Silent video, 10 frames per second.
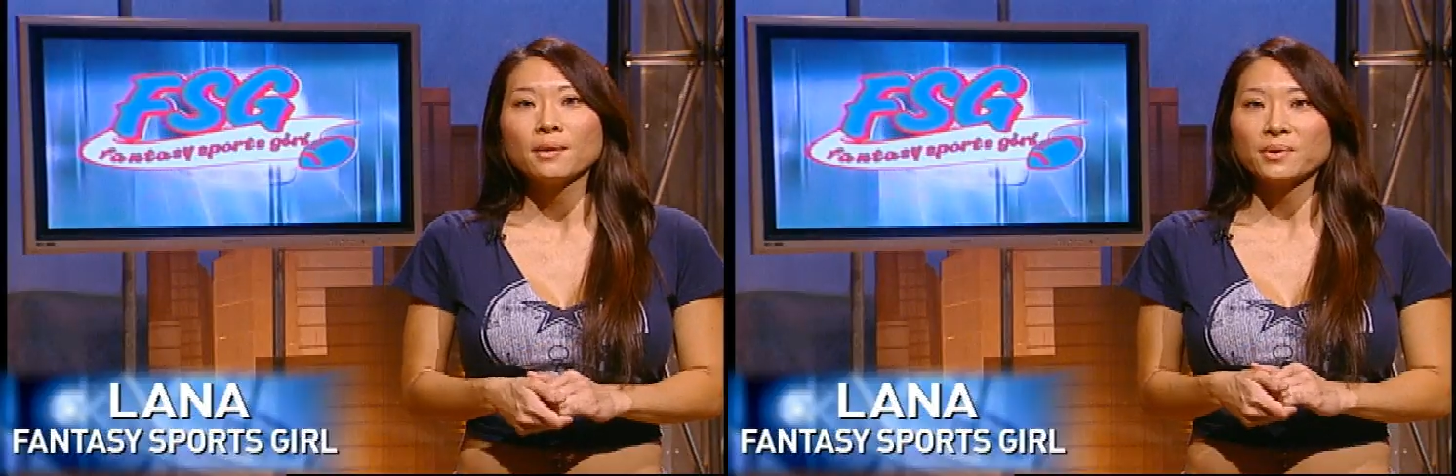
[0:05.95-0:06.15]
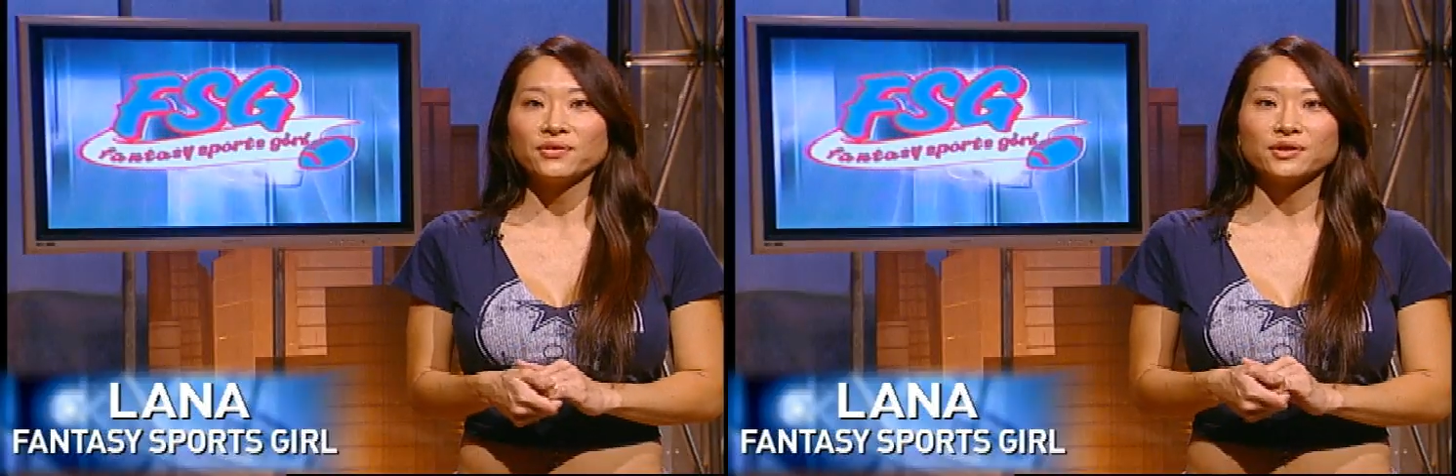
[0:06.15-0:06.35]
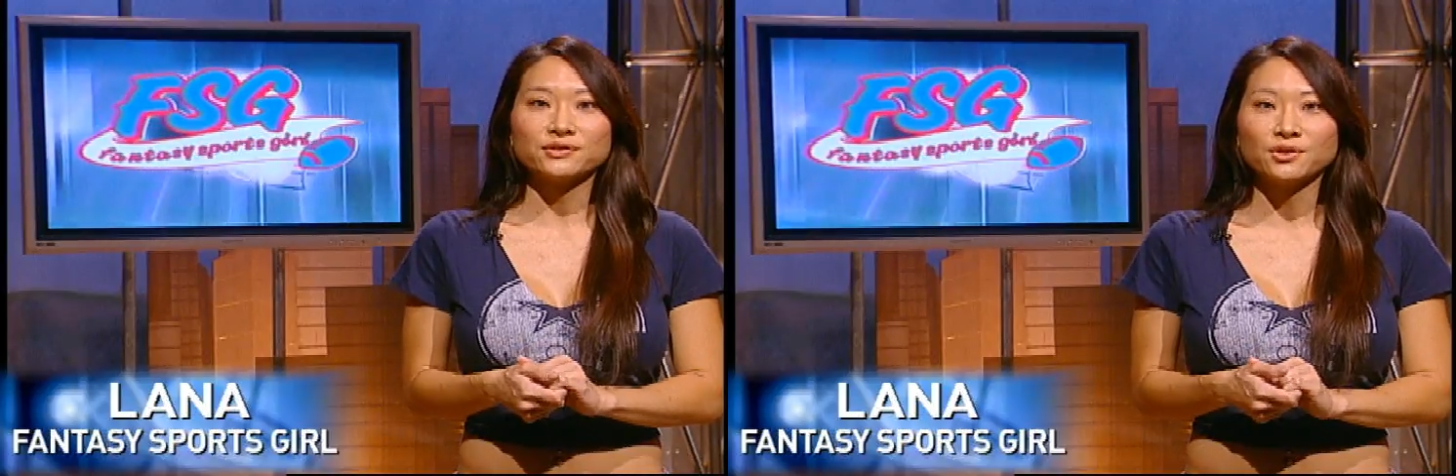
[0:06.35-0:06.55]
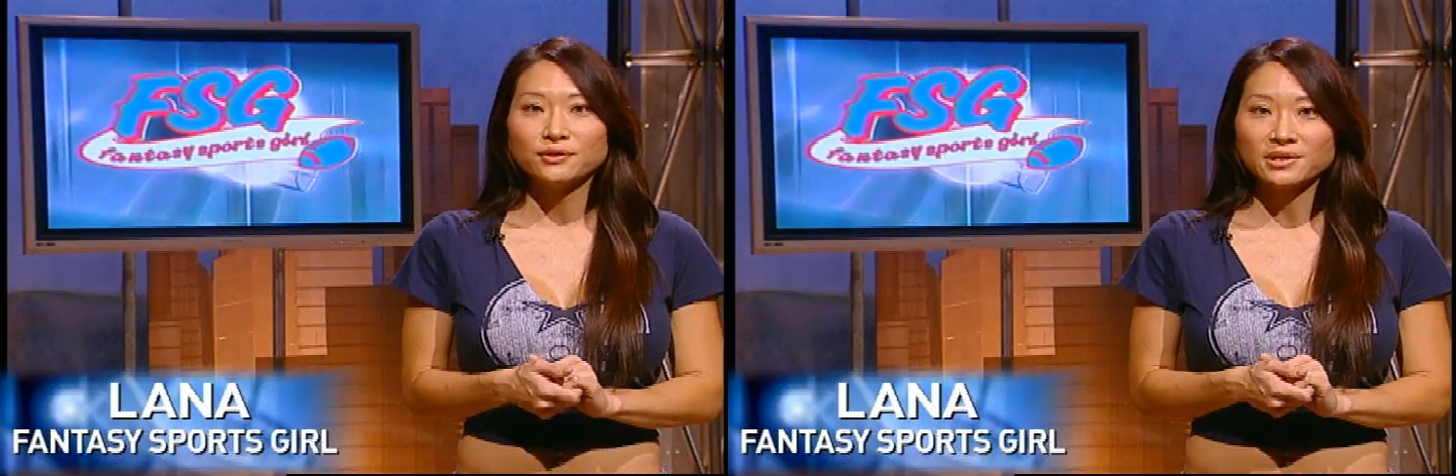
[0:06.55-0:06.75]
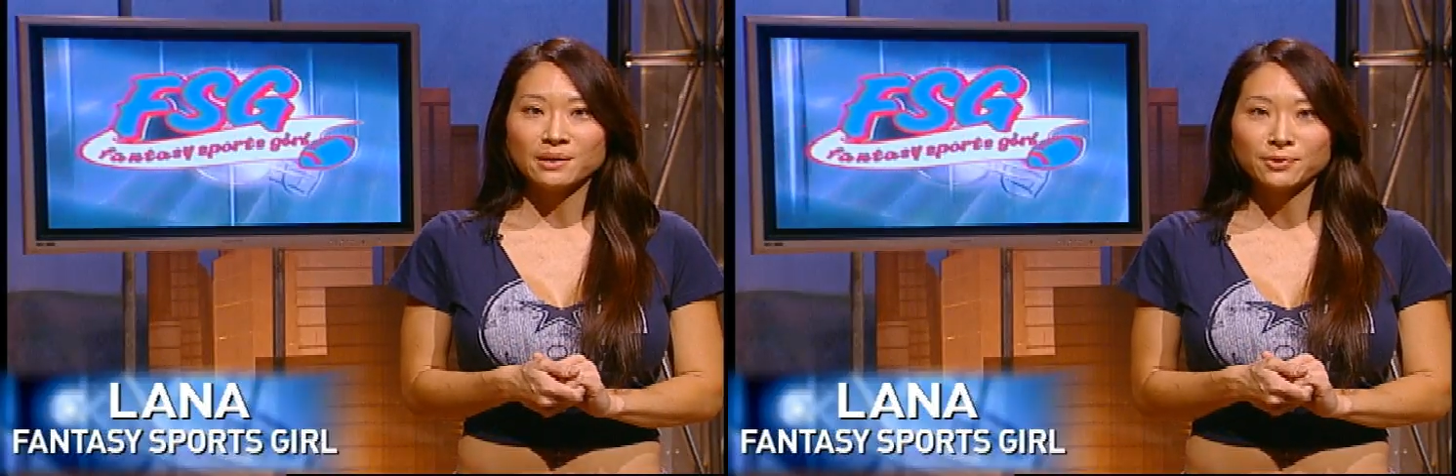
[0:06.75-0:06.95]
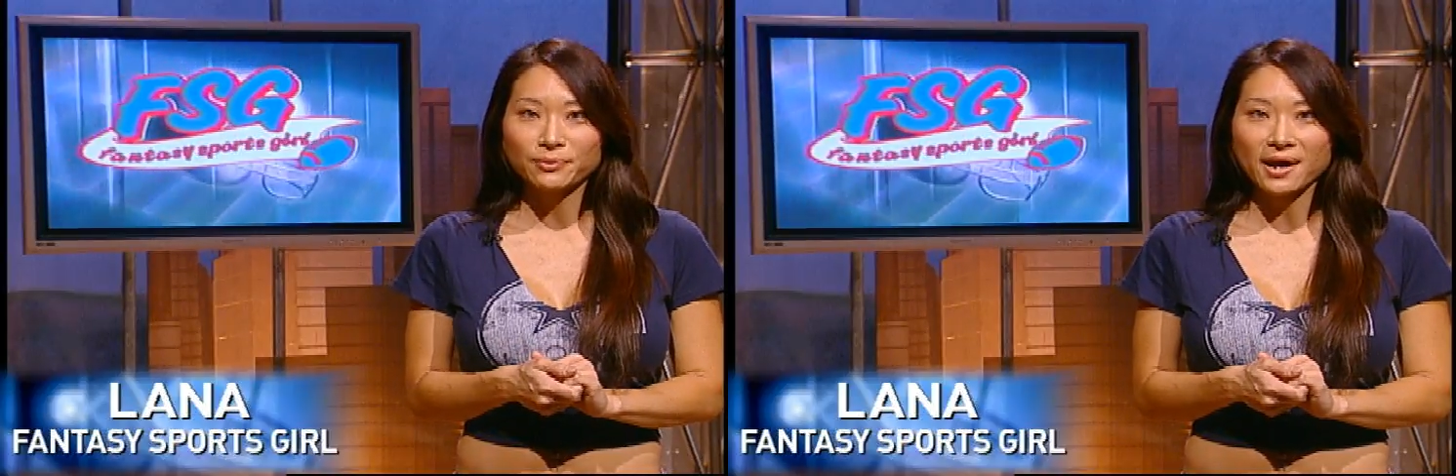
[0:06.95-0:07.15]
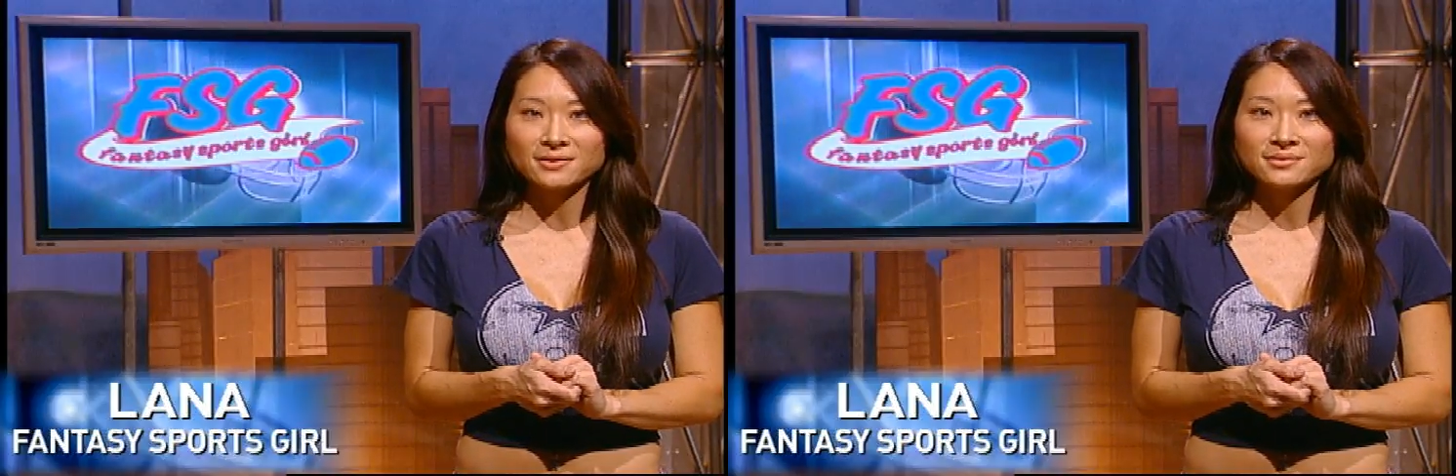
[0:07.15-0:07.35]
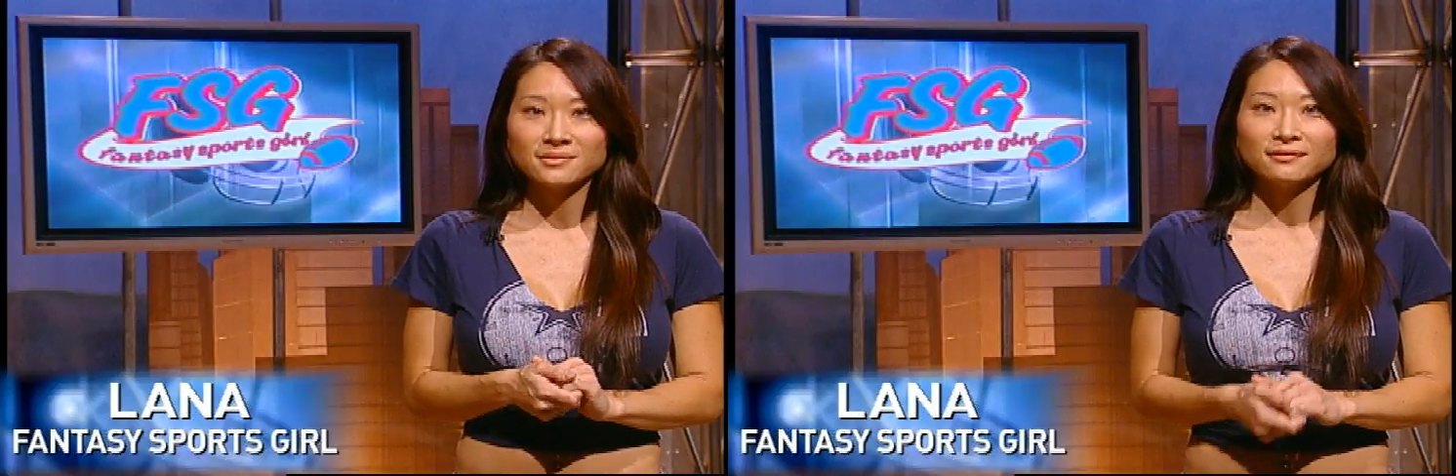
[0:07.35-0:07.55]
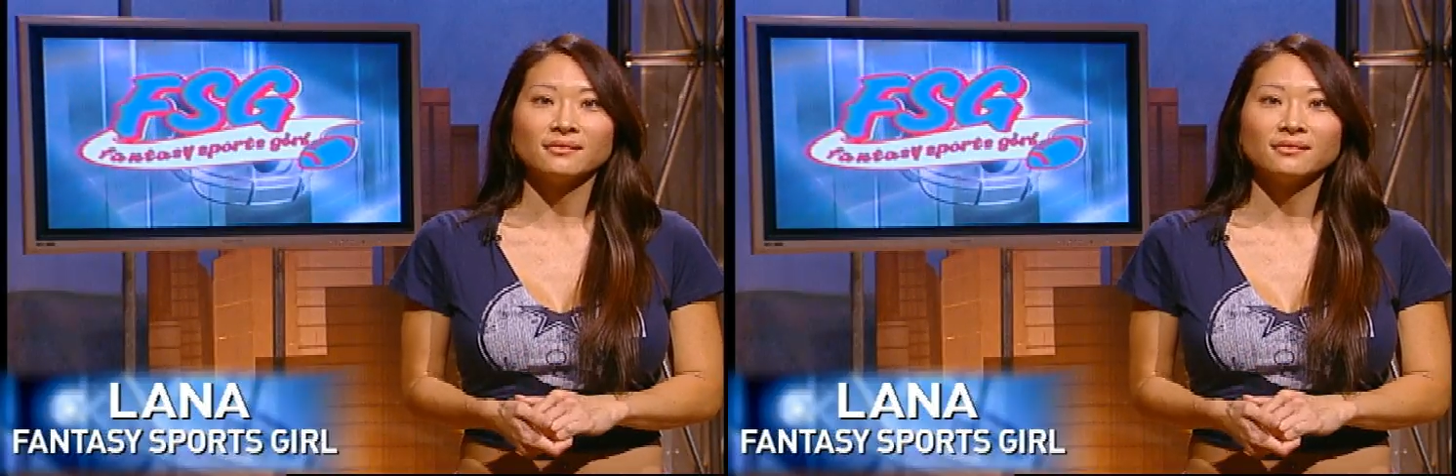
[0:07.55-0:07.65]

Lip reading: but there's no time to rest.